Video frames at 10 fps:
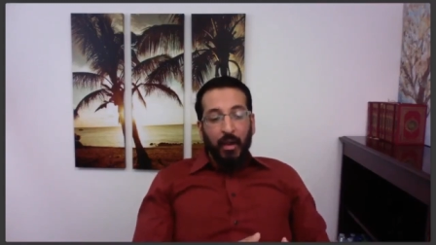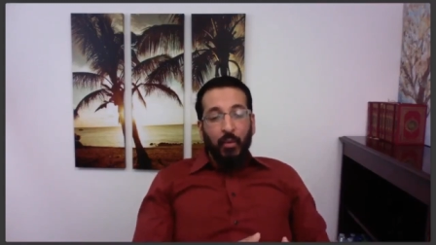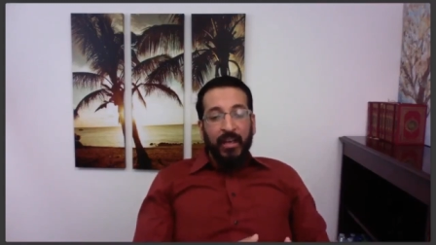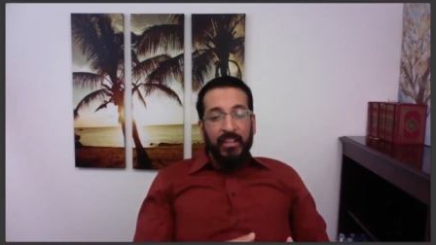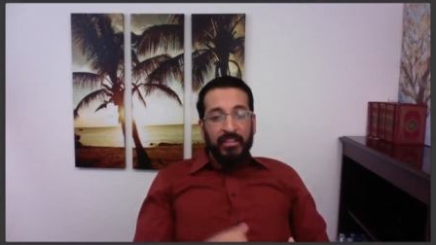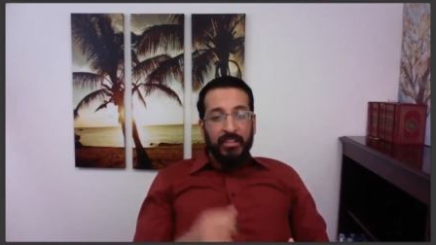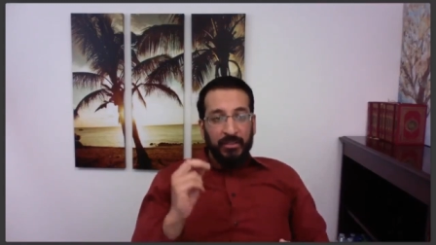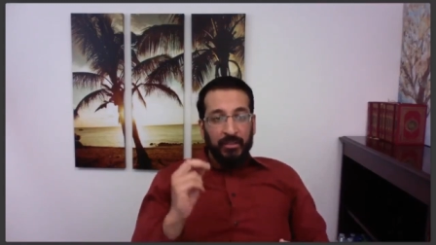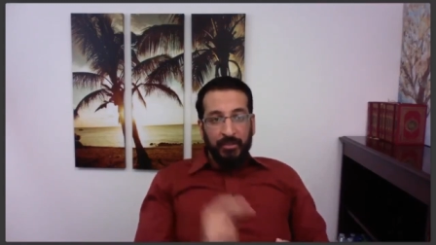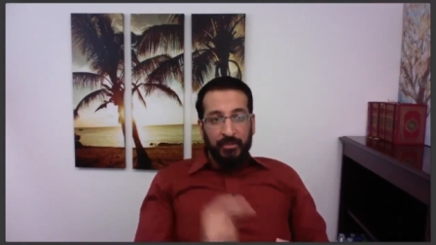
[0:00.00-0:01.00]
When I start
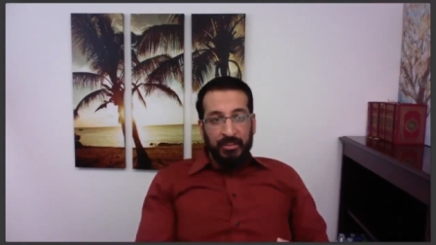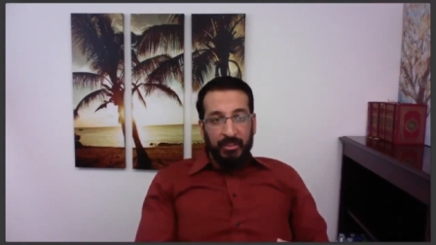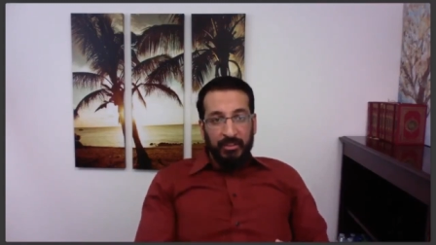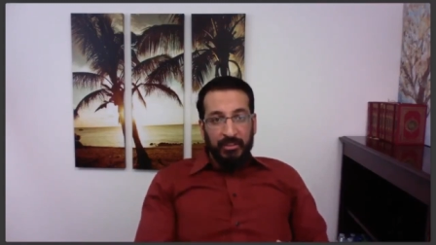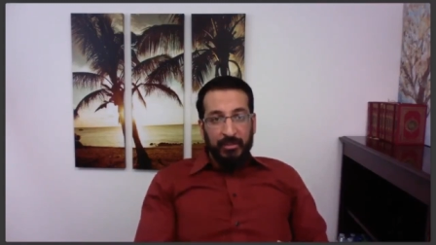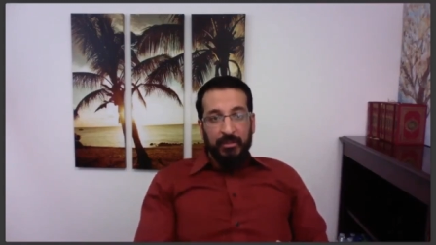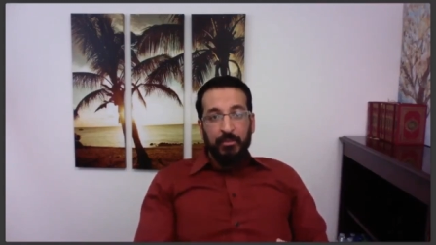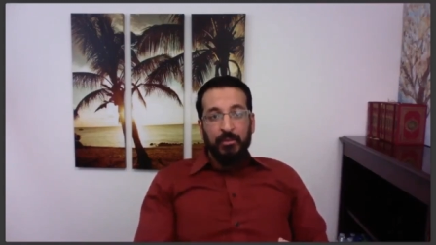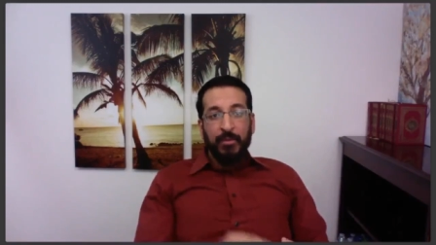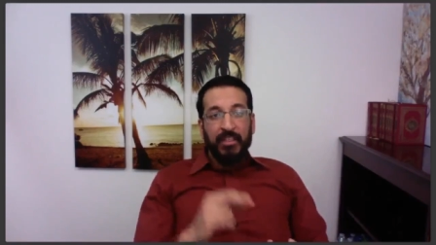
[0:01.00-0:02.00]
to notice physical
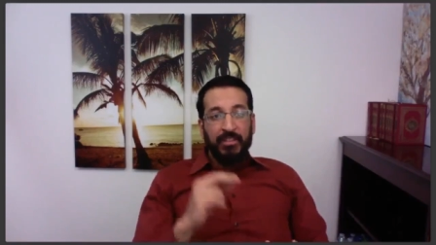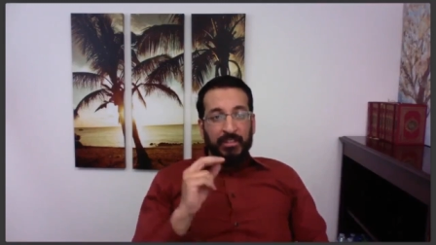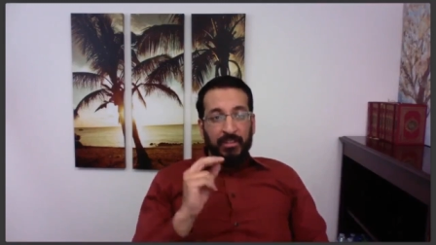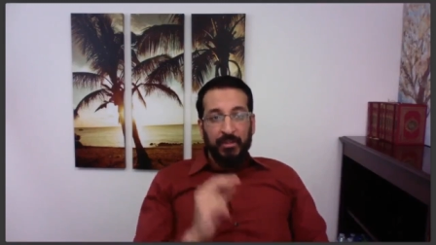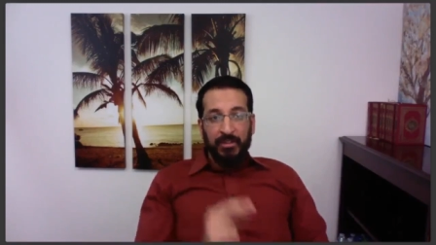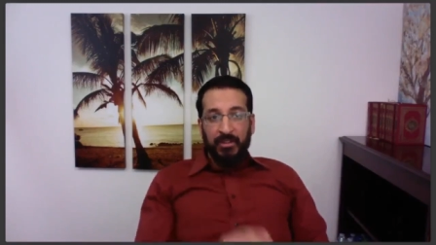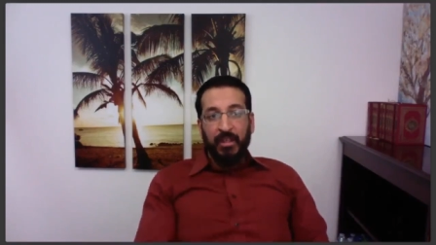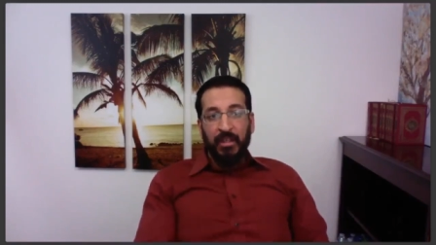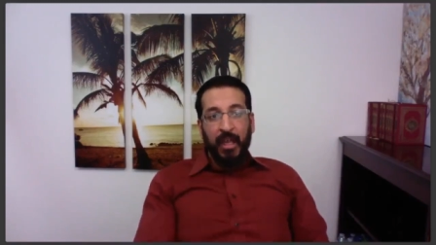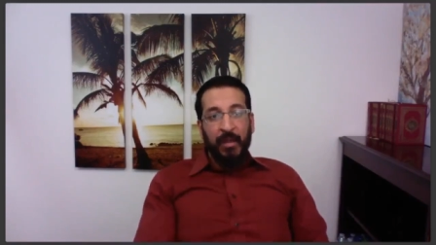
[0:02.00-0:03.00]
symptoms, when I start to notice that,
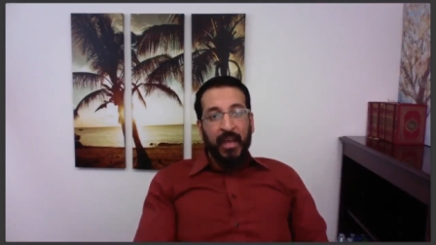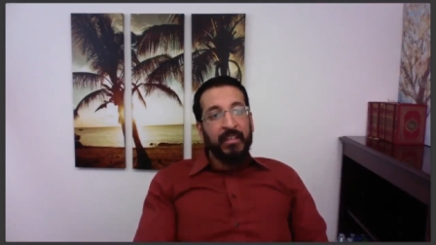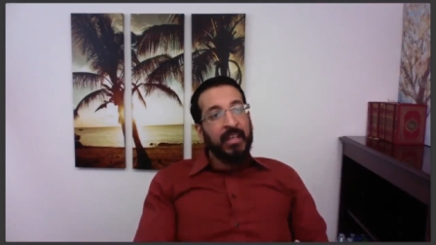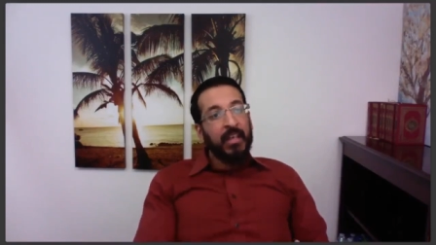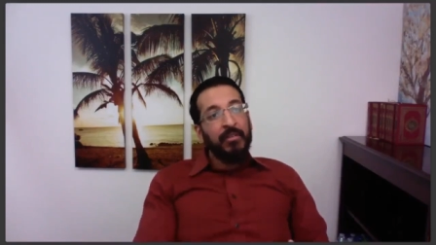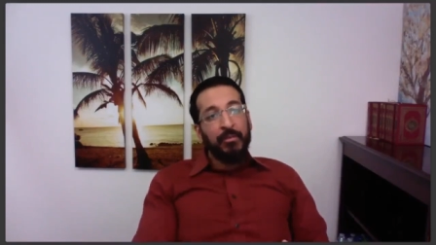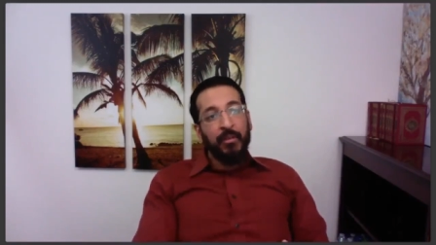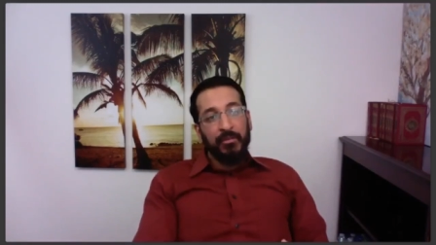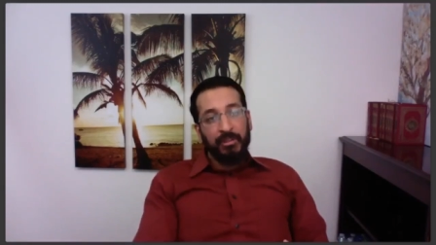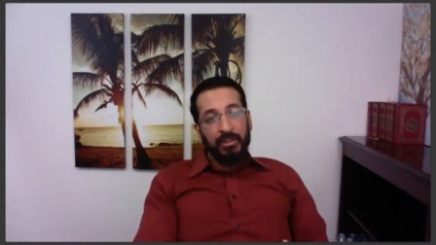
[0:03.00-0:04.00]
okay, I'm heading down the
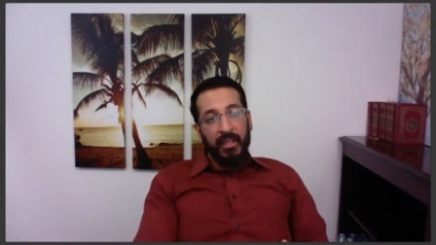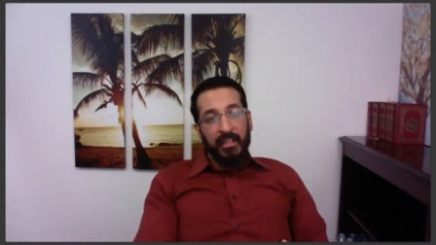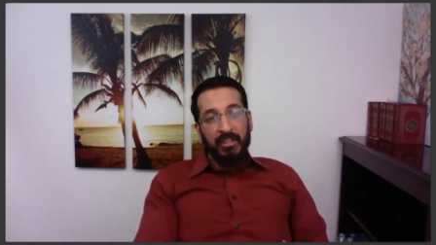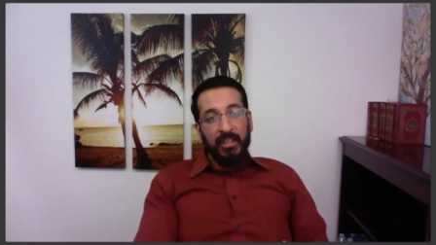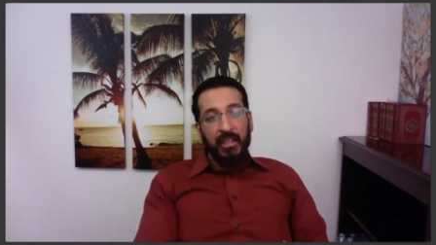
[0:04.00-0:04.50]
road of stress,